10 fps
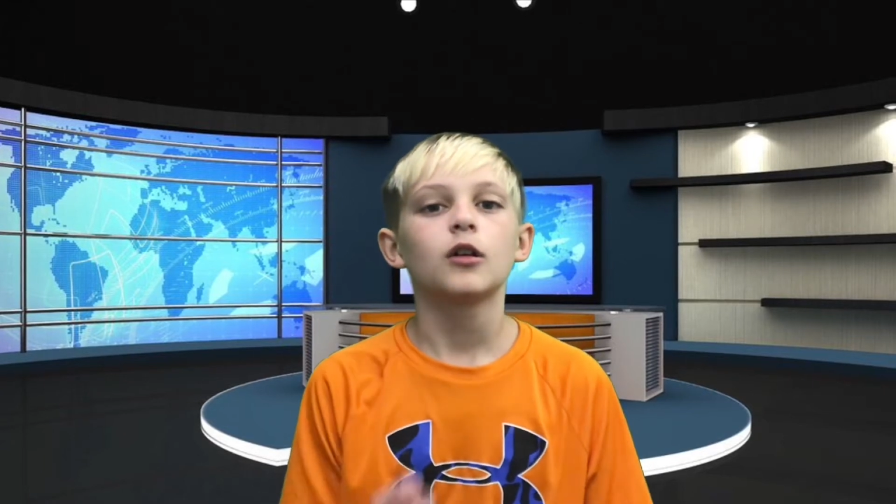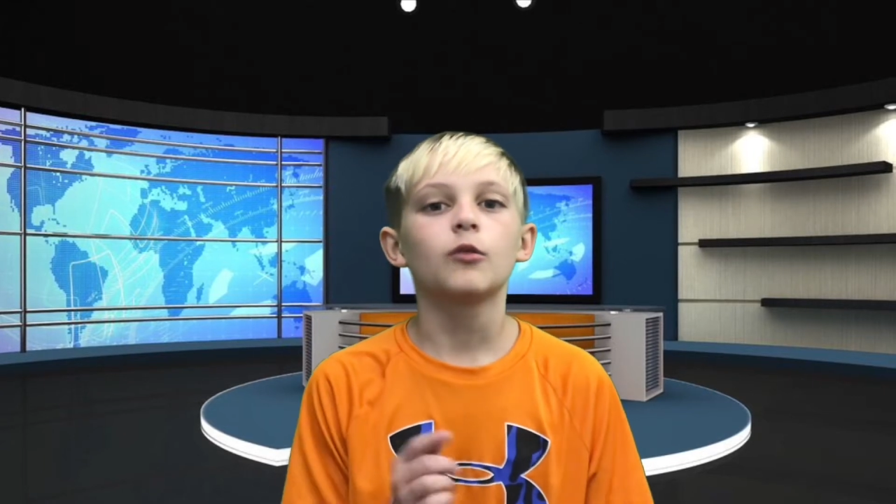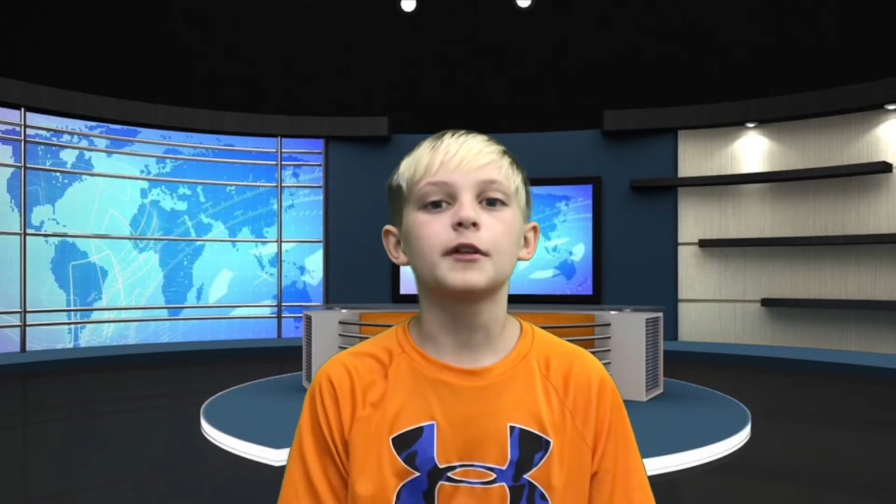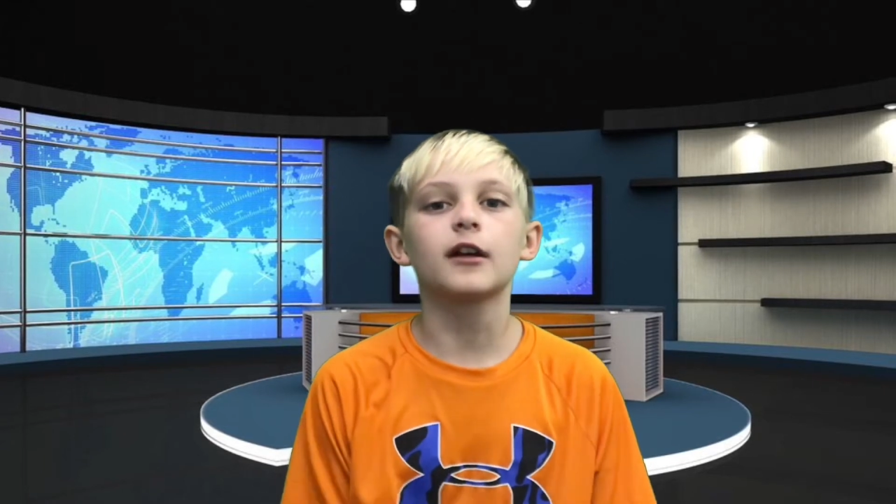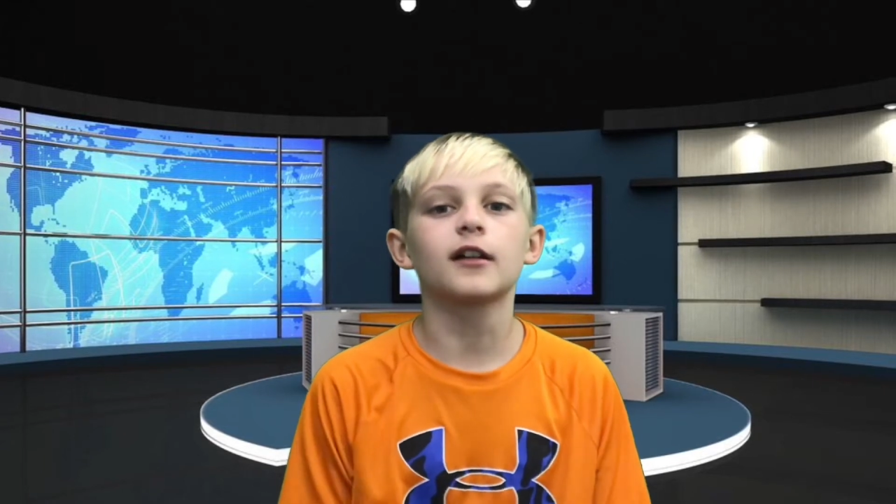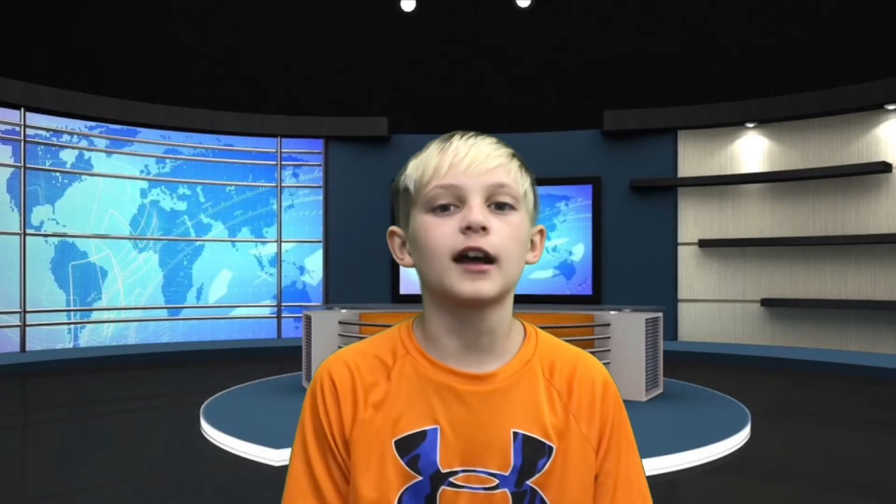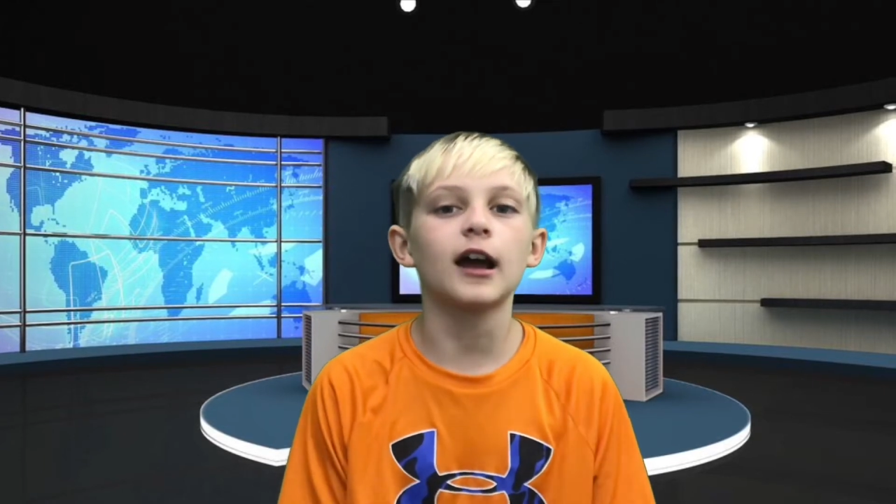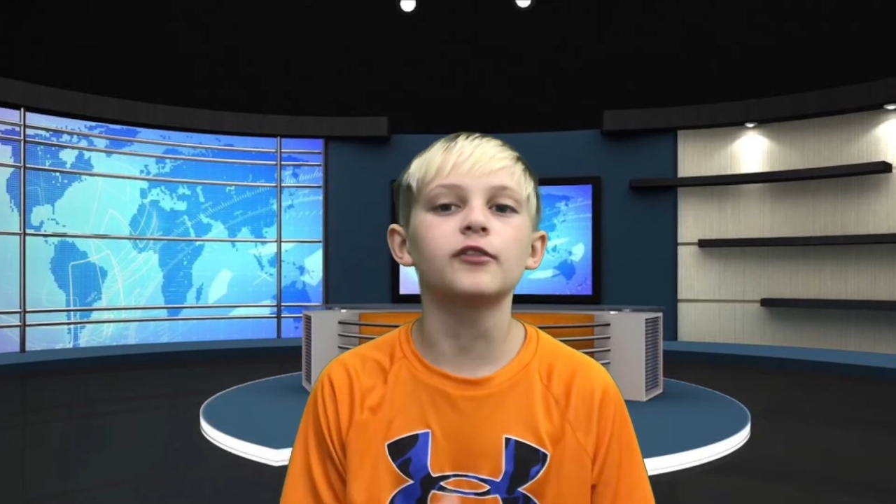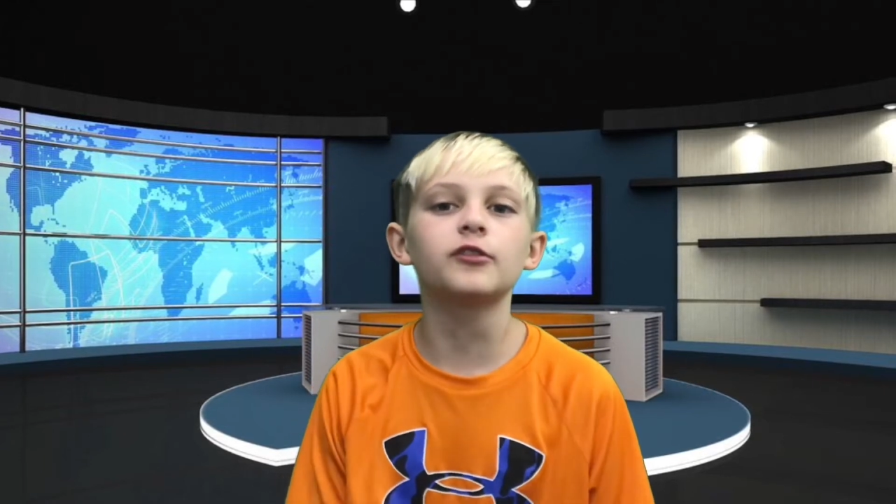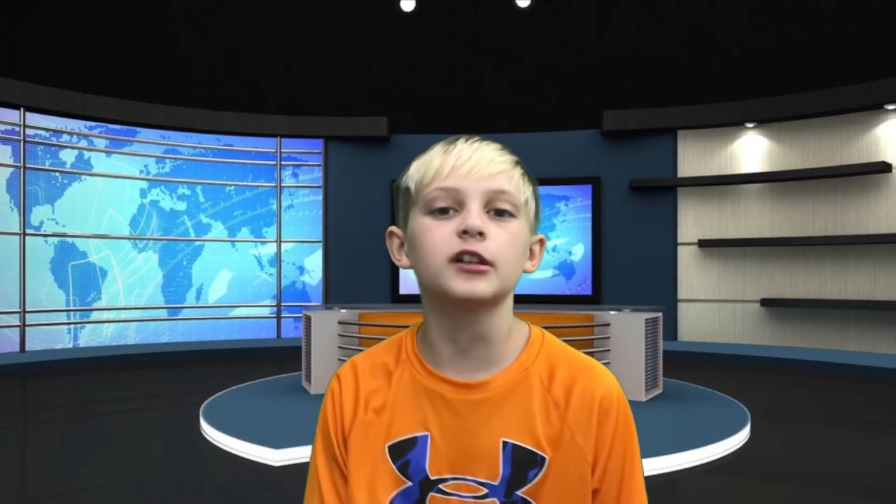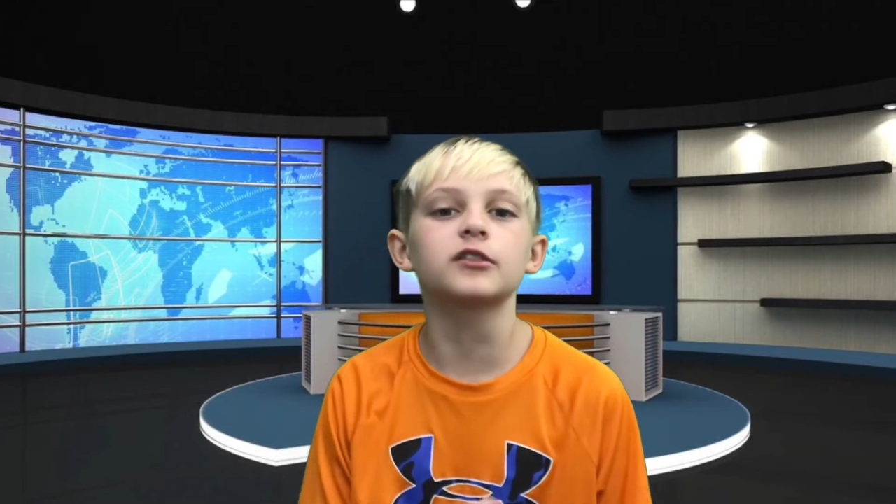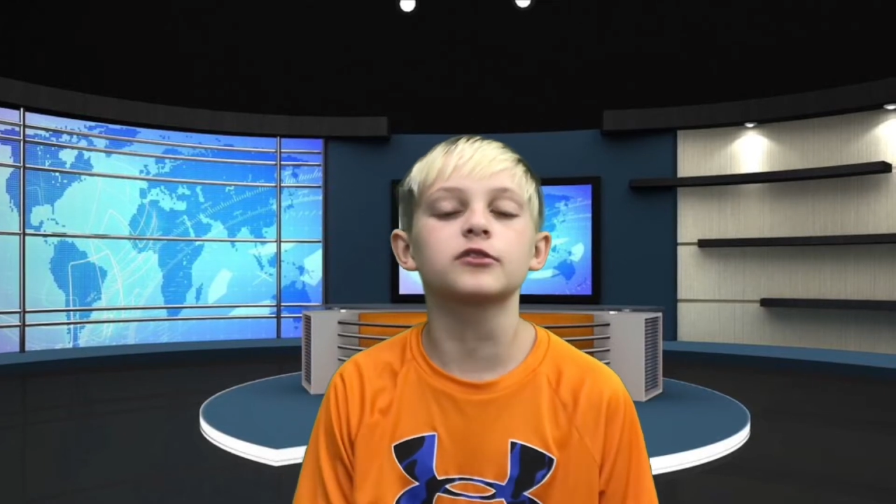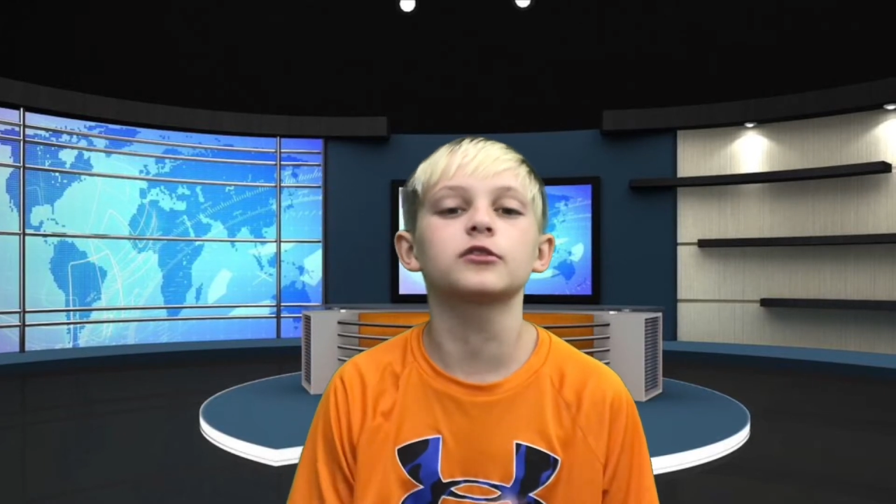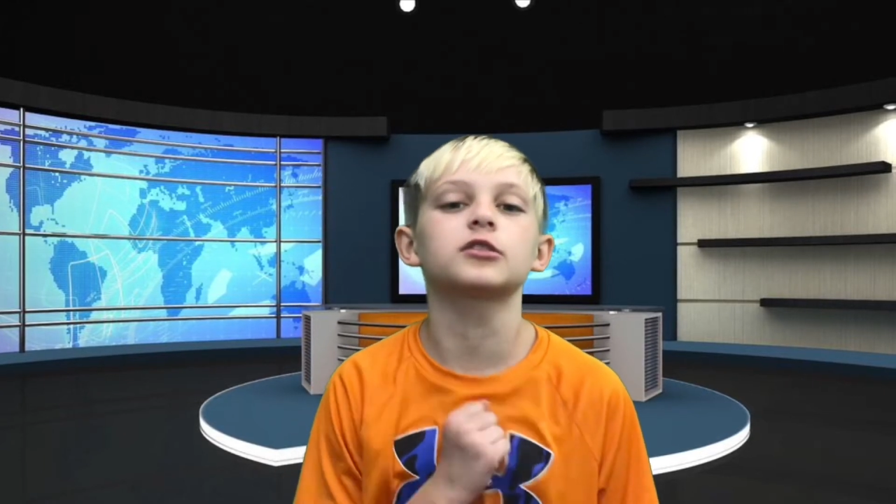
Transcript: We are halfway through